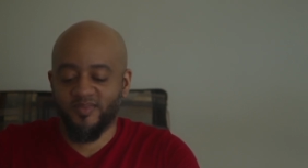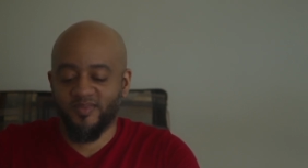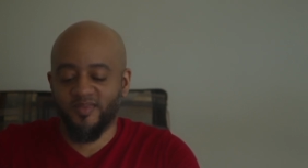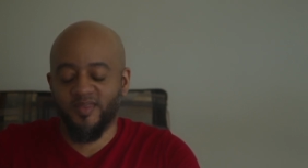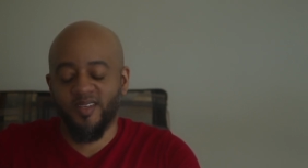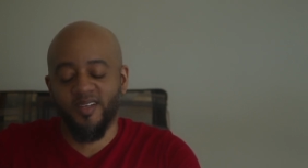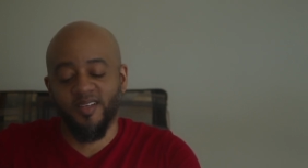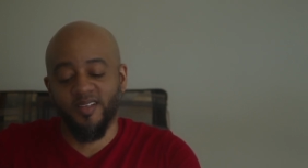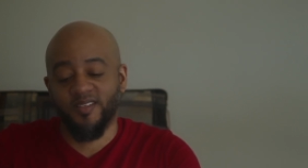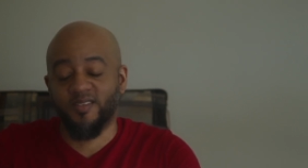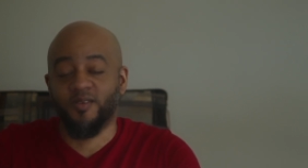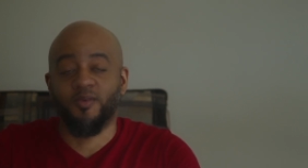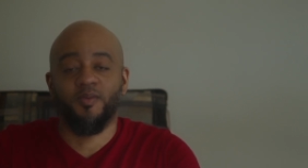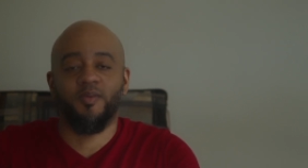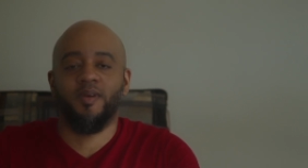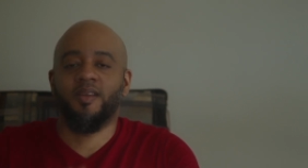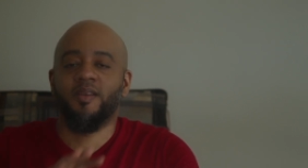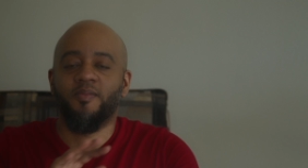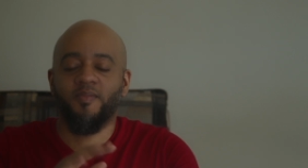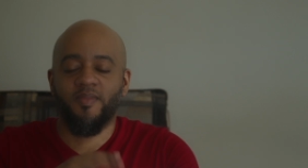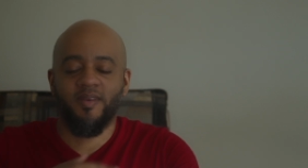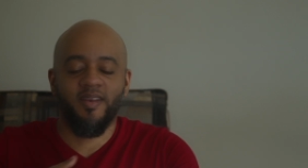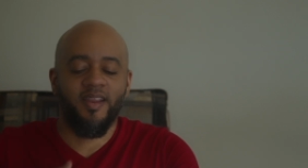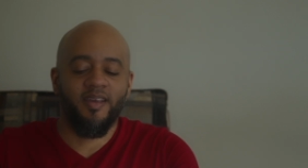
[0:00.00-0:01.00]
yeah, so
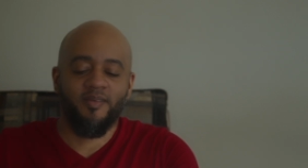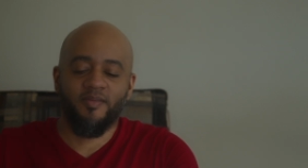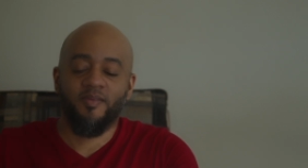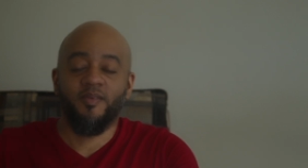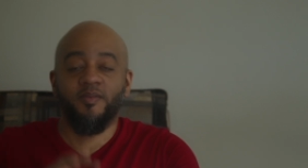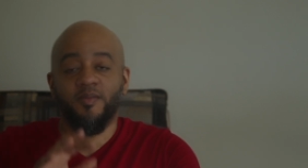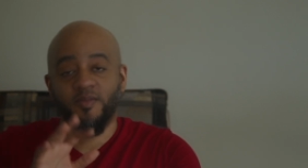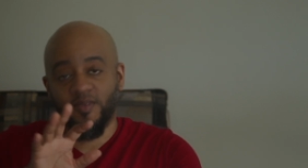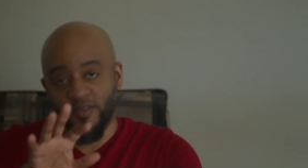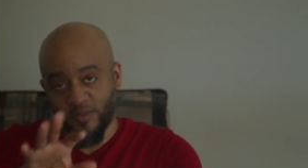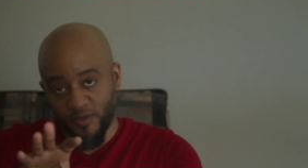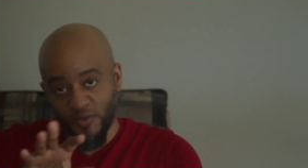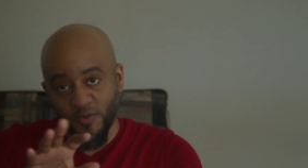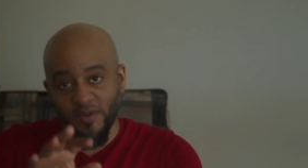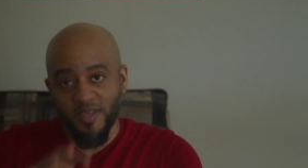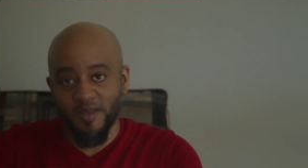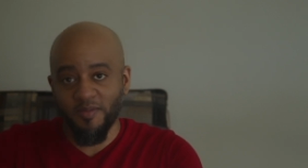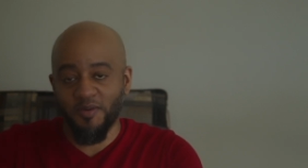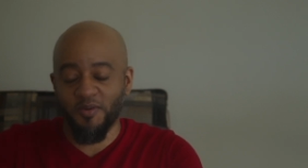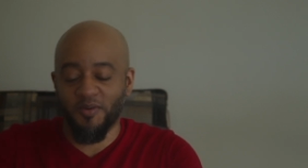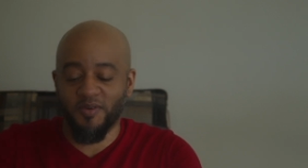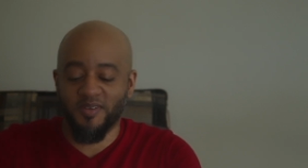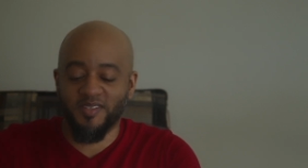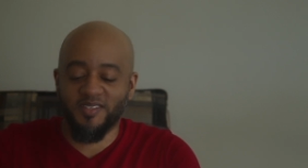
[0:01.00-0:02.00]
and not you
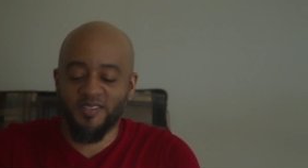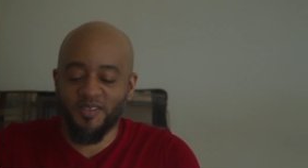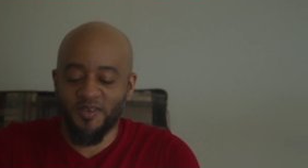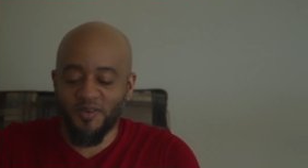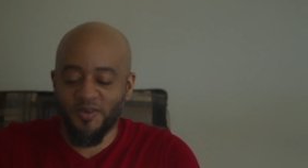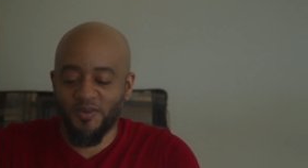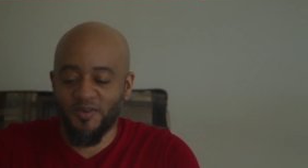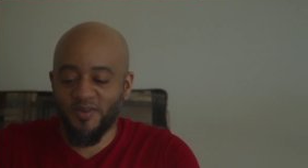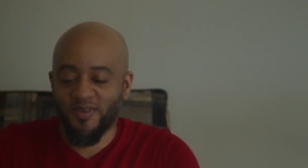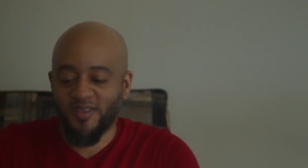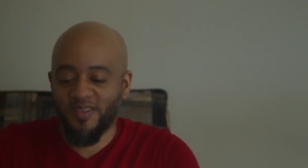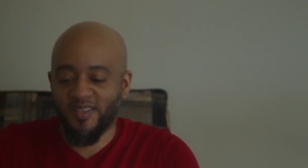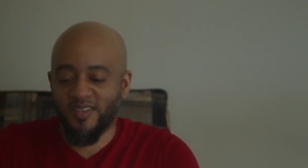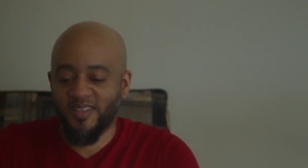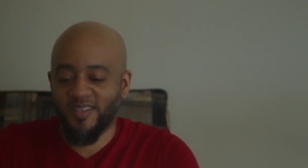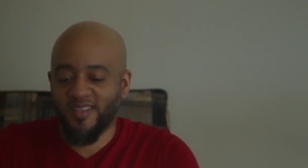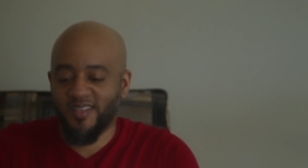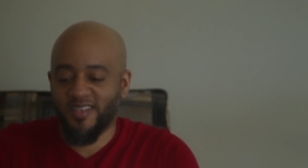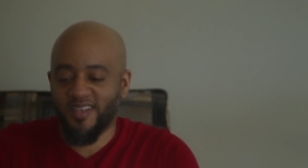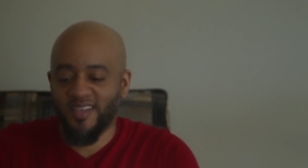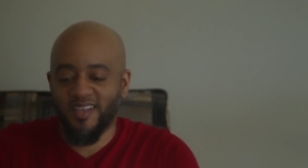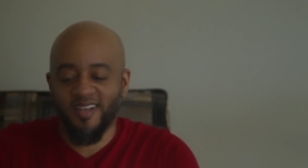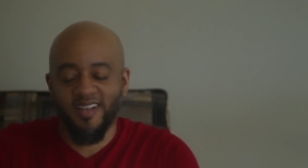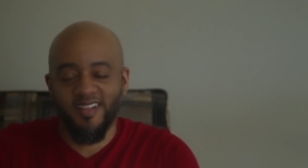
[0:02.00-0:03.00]
keep going. So
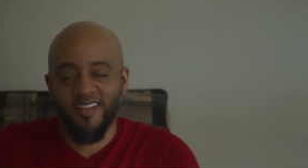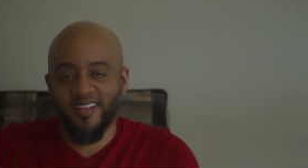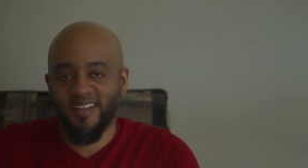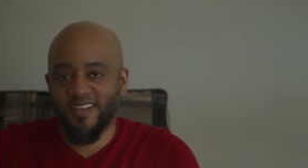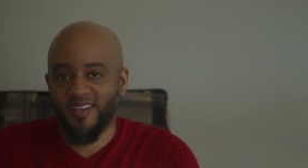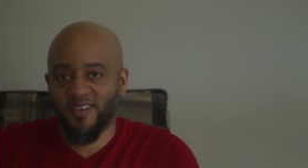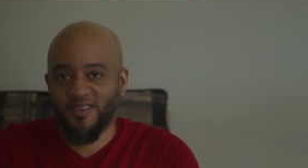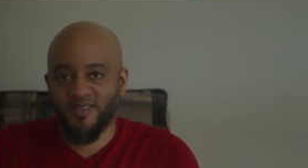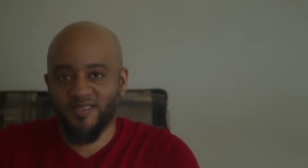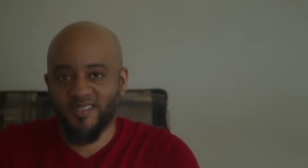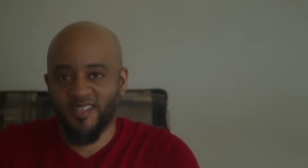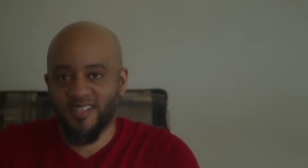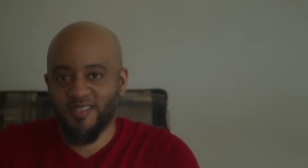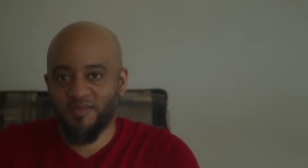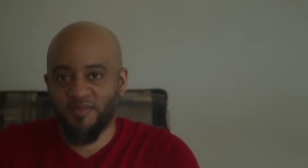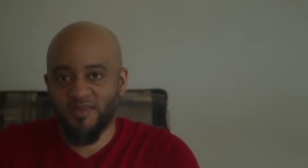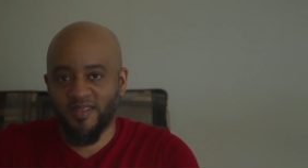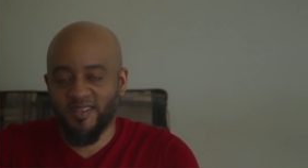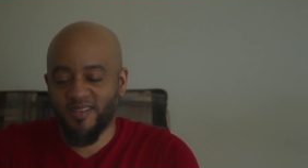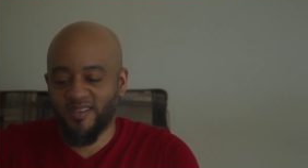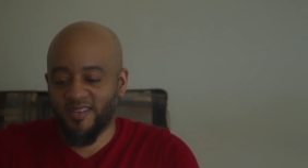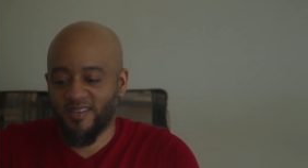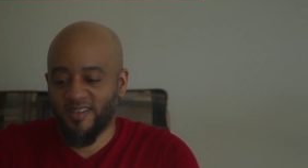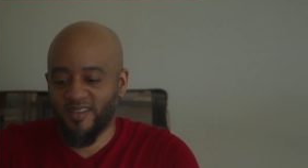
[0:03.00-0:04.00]
anything else that's
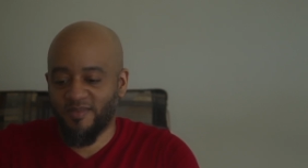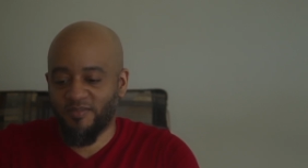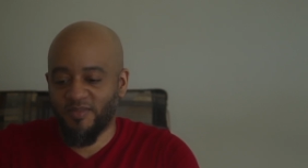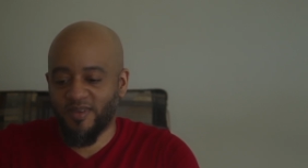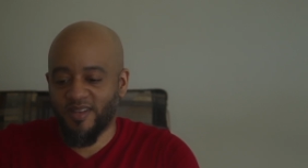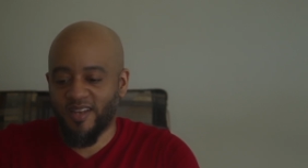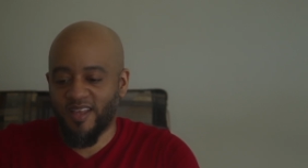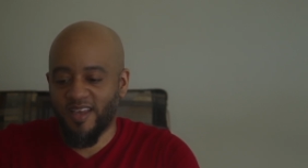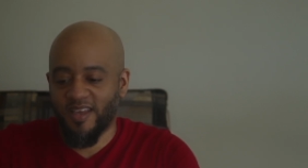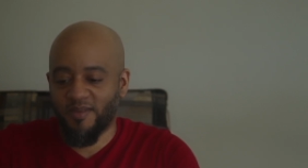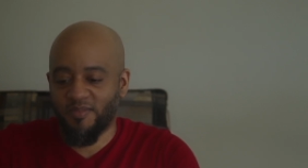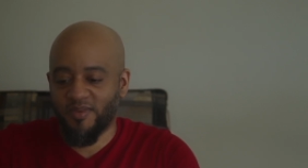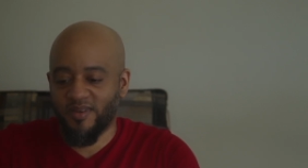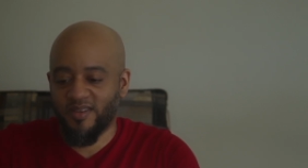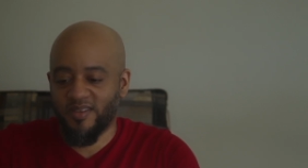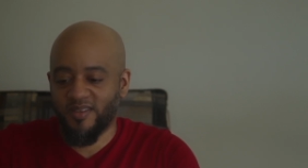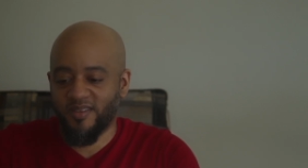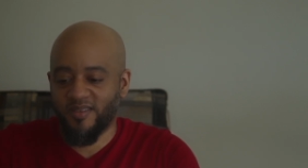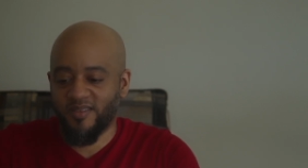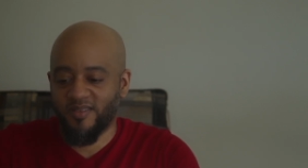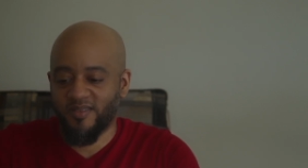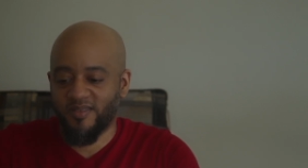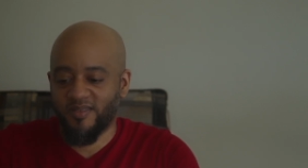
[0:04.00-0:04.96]
been been happening?